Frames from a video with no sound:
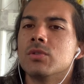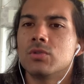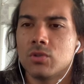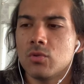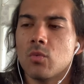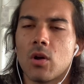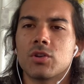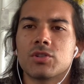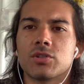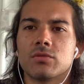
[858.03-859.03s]
to
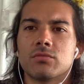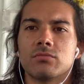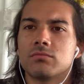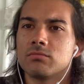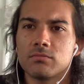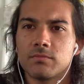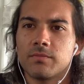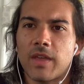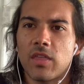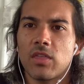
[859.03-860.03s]
watch
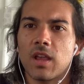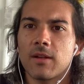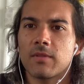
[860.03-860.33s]
that thing.